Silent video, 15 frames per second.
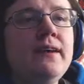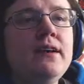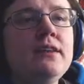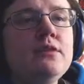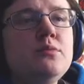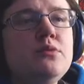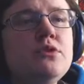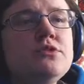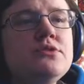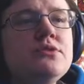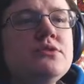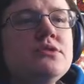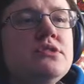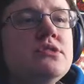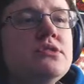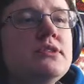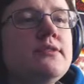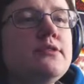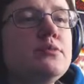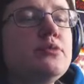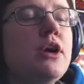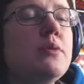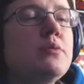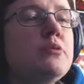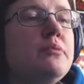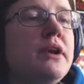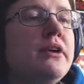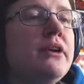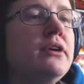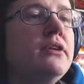The poor souls deserved a proper
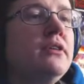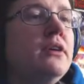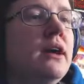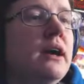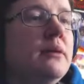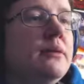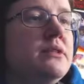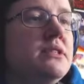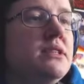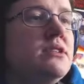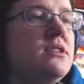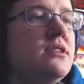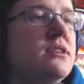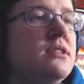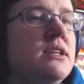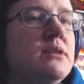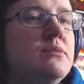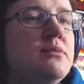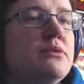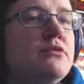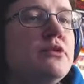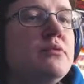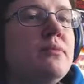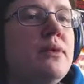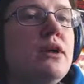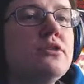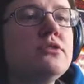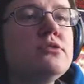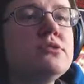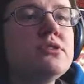burial. I would see to the deed before
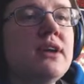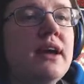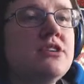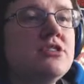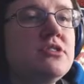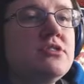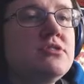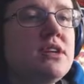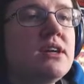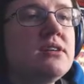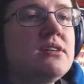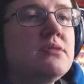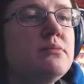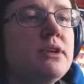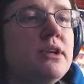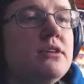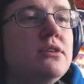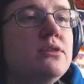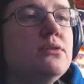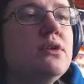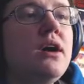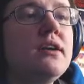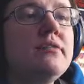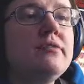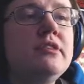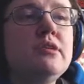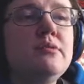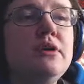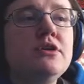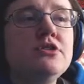mongrels catch their scent, but I know not if
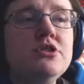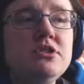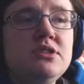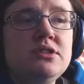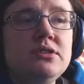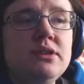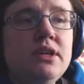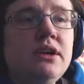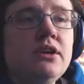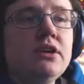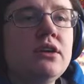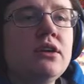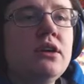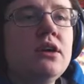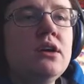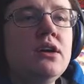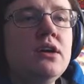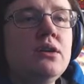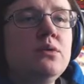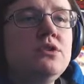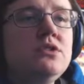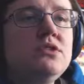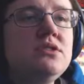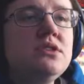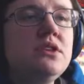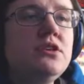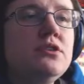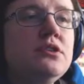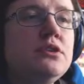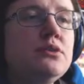the Amalj'aa still linger. Would you
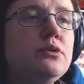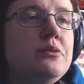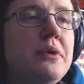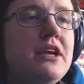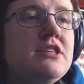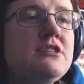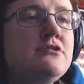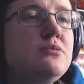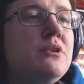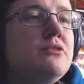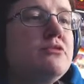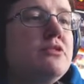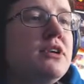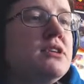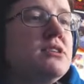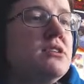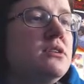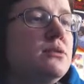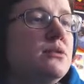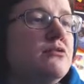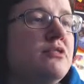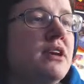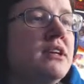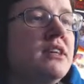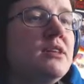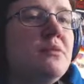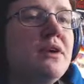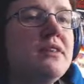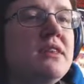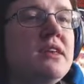secure their remains for me, friend? You will find
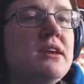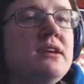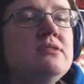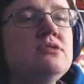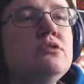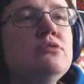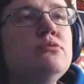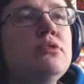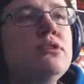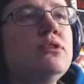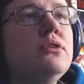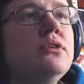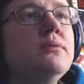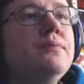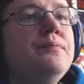them on the eastern road.